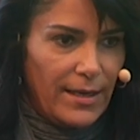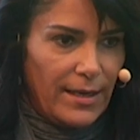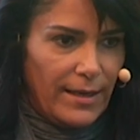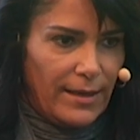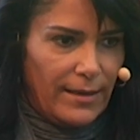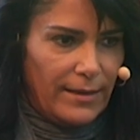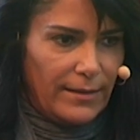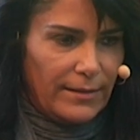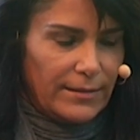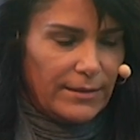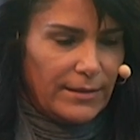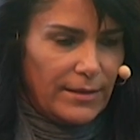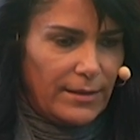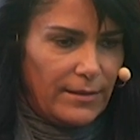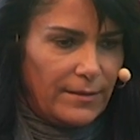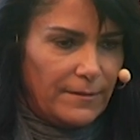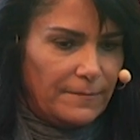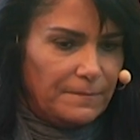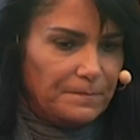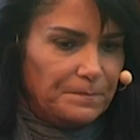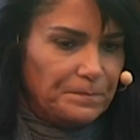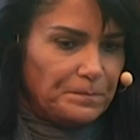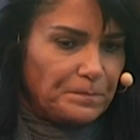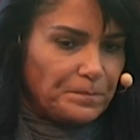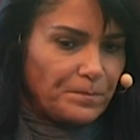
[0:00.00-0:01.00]
And
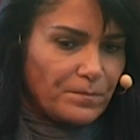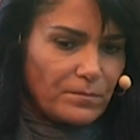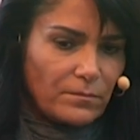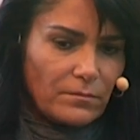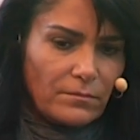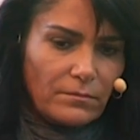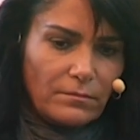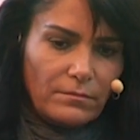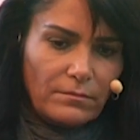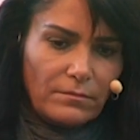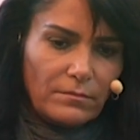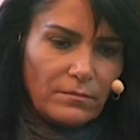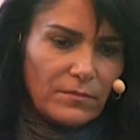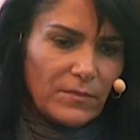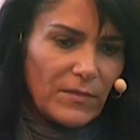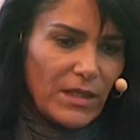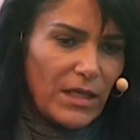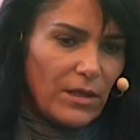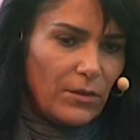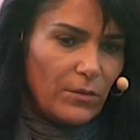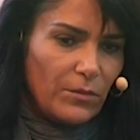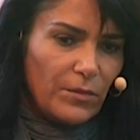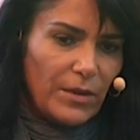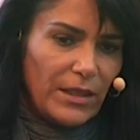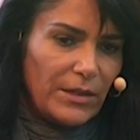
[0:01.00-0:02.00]

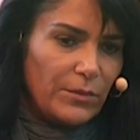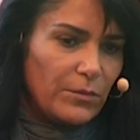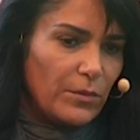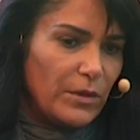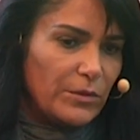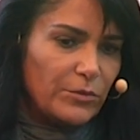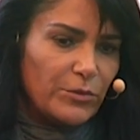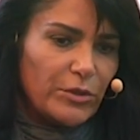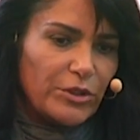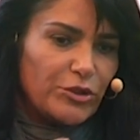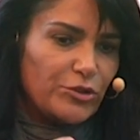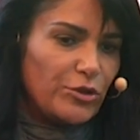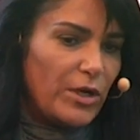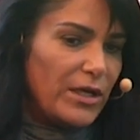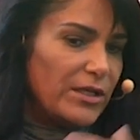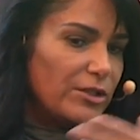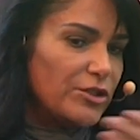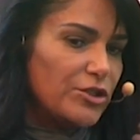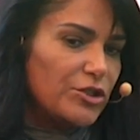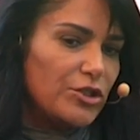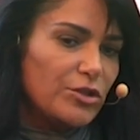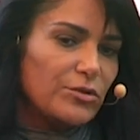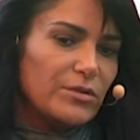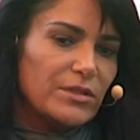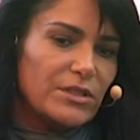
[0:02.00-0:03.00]
what we're trying
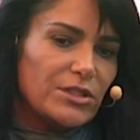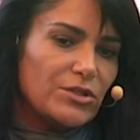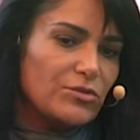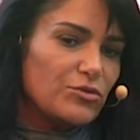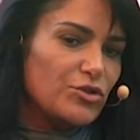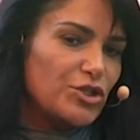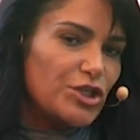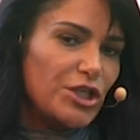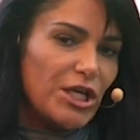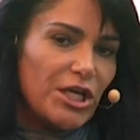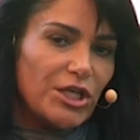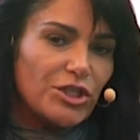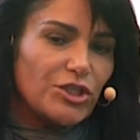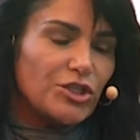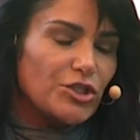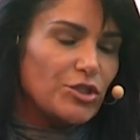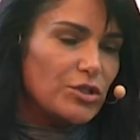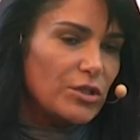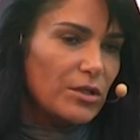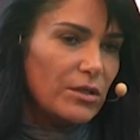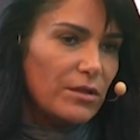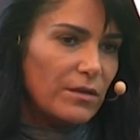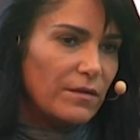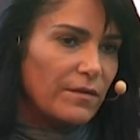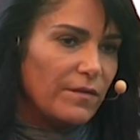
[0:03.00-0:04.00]
to do is to change
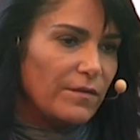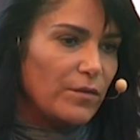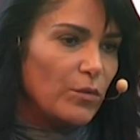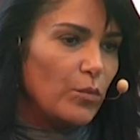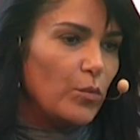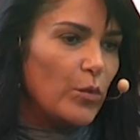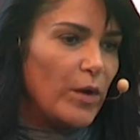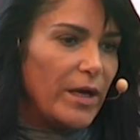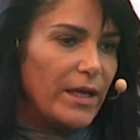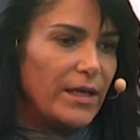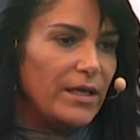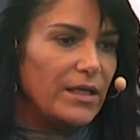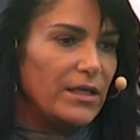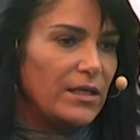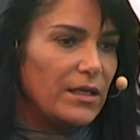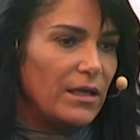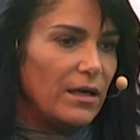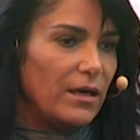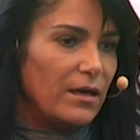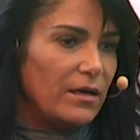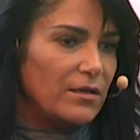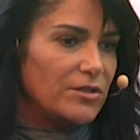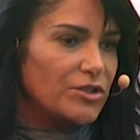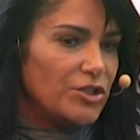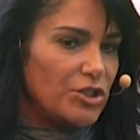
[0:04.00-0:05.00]
the way
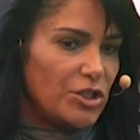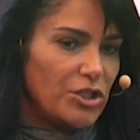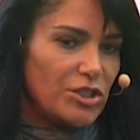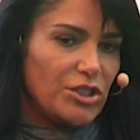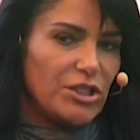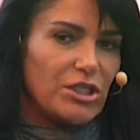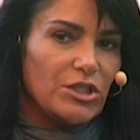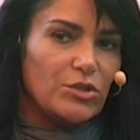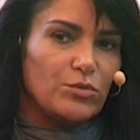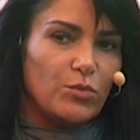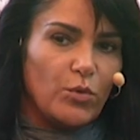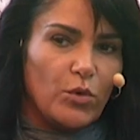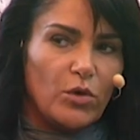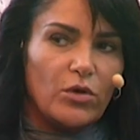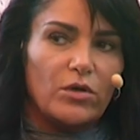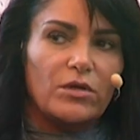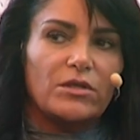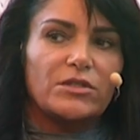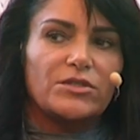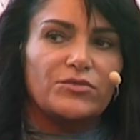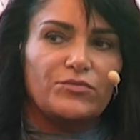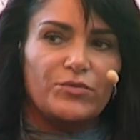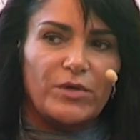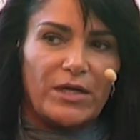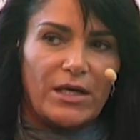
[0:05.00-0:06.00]
justice
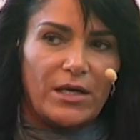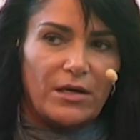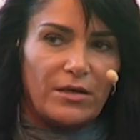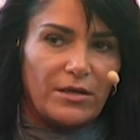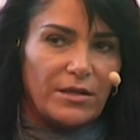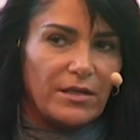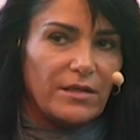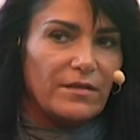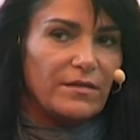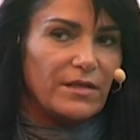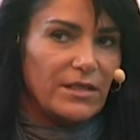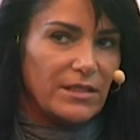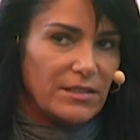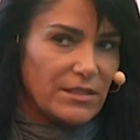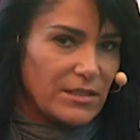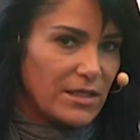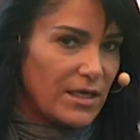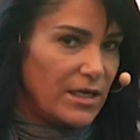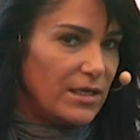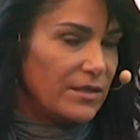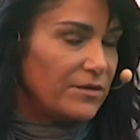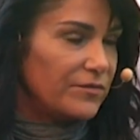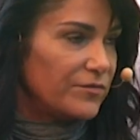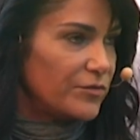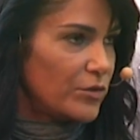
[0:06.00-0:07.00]
works regarding these
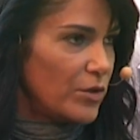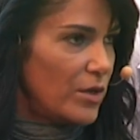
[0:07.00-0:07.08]
kind of